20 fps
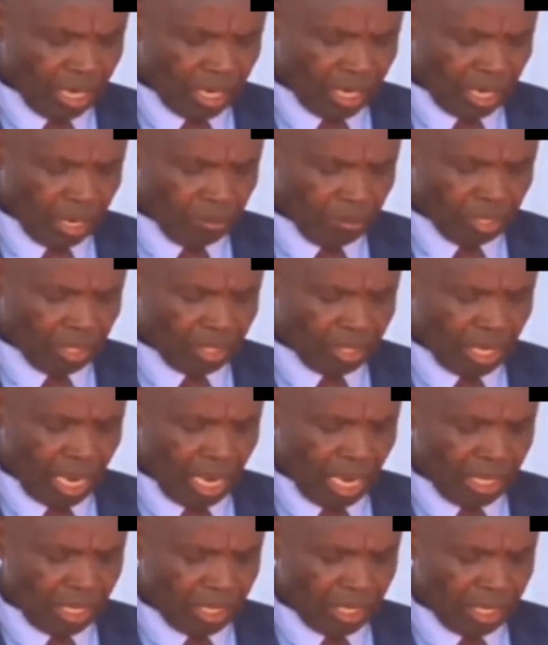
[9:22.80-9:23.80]
curriculum
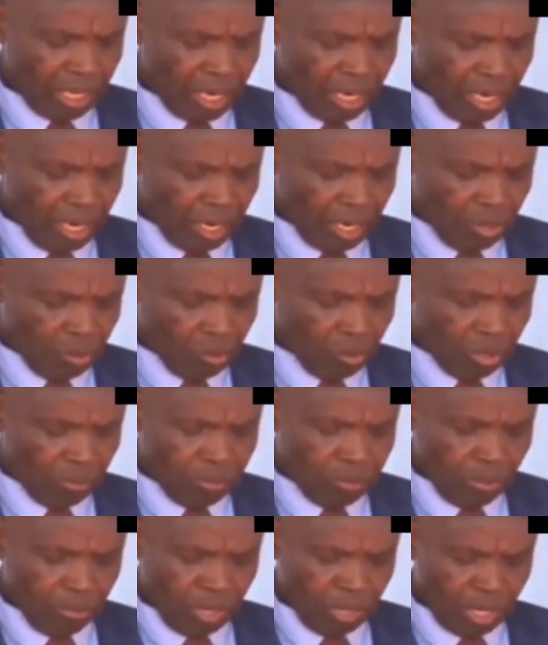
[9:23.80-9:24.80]
designs
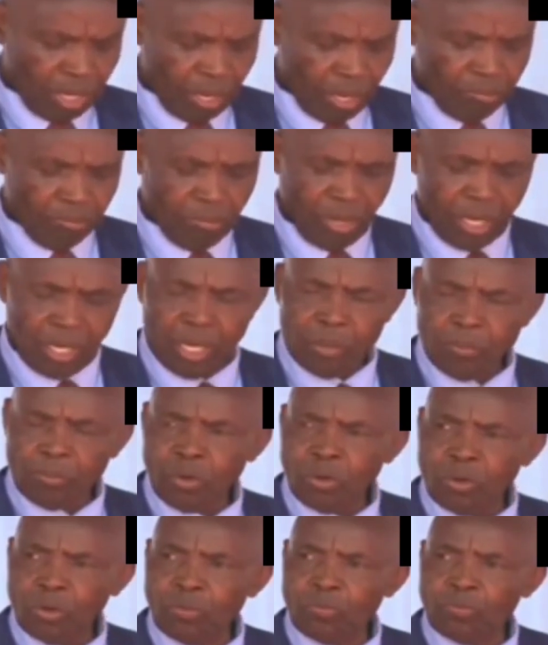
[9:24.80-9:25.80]
will be made
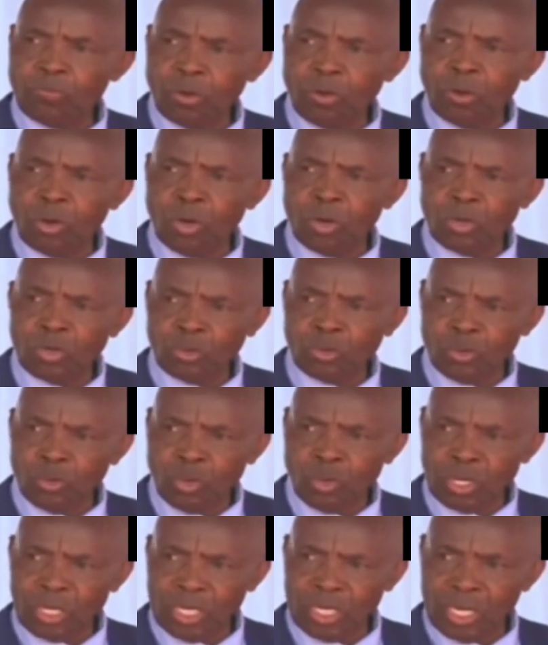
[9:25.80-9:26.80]
available for all
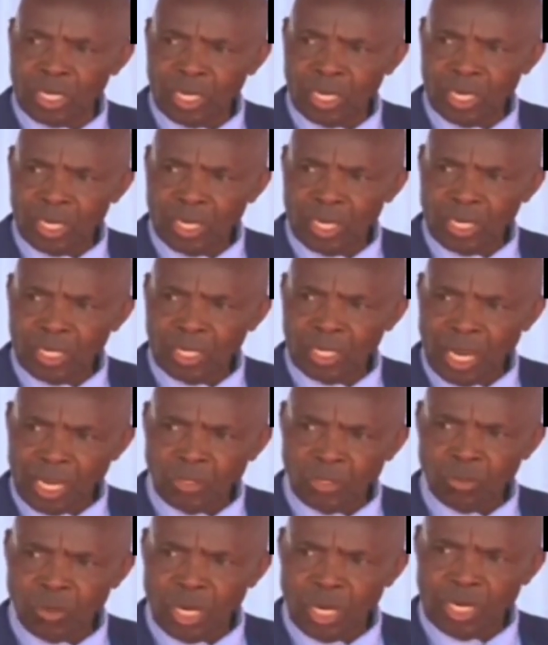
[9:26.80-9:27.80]
schools.
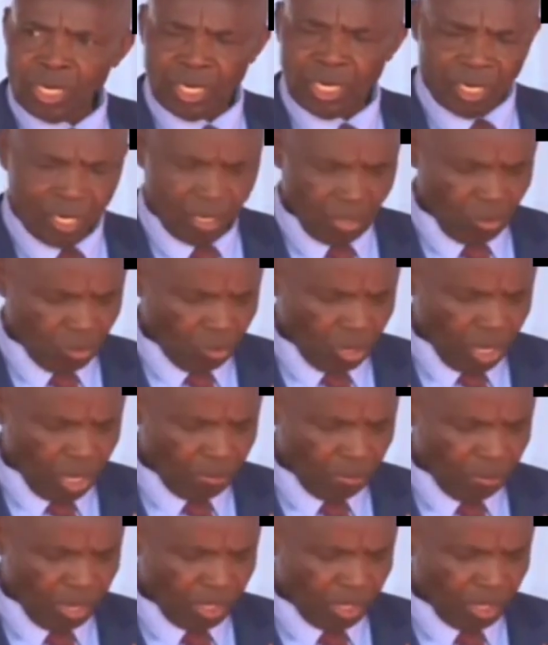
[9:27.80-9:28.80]
That one, we
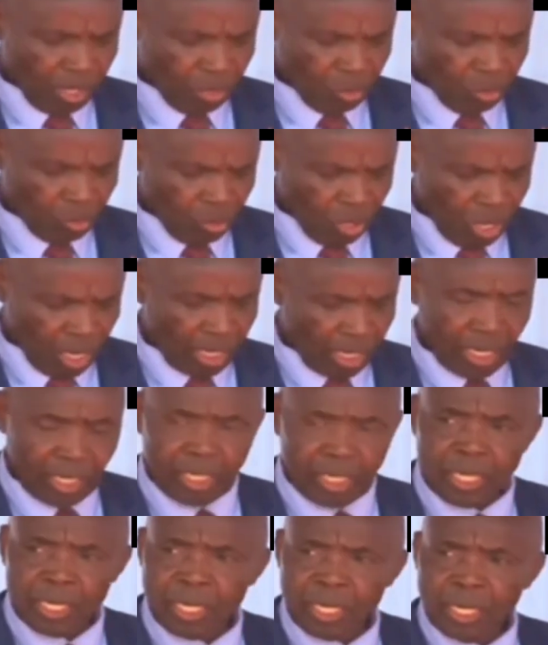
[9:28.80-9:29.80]
are making sure
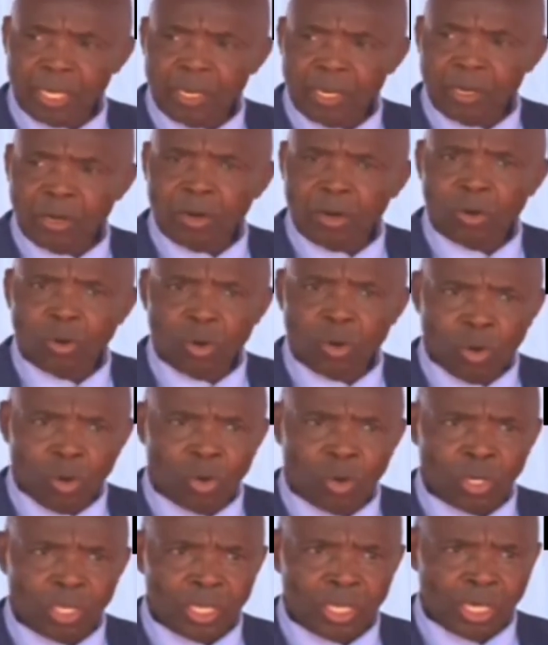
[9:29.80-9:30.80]
that
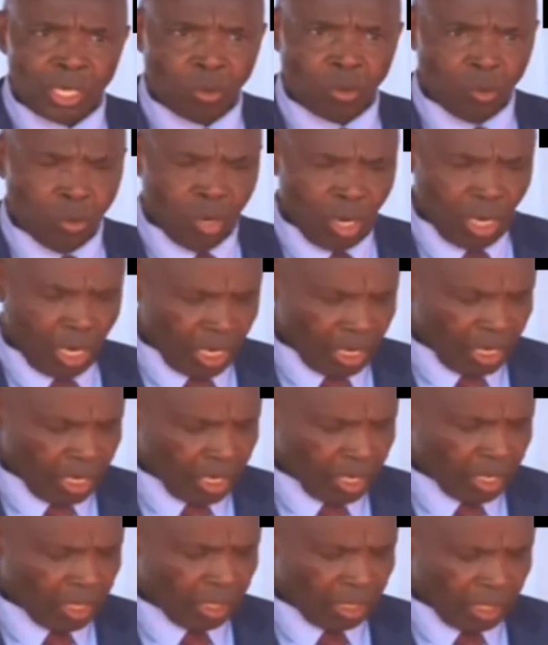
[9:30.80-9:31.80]
all the
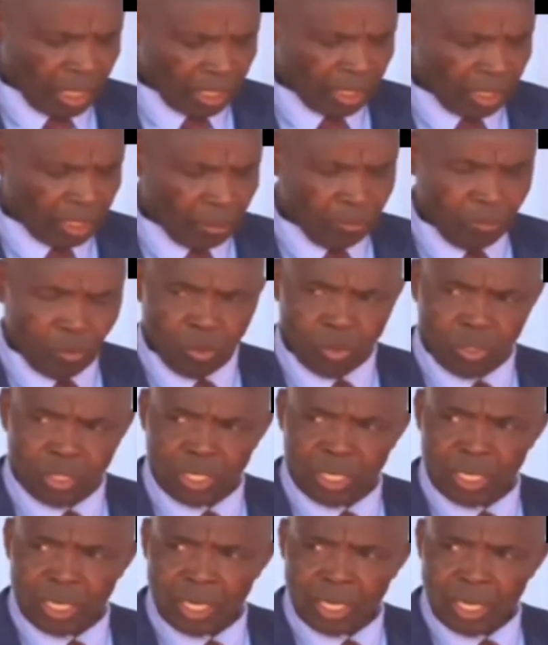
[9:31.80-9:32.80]
required
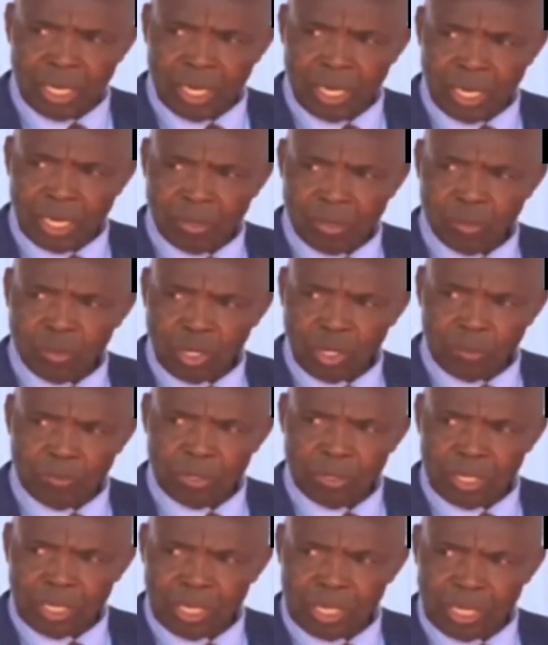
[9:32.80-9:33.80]
textbooks
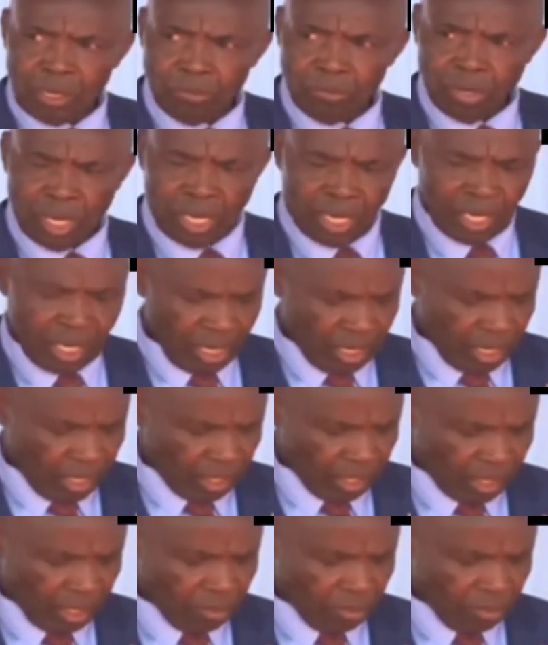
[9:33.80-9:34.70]
will be delivered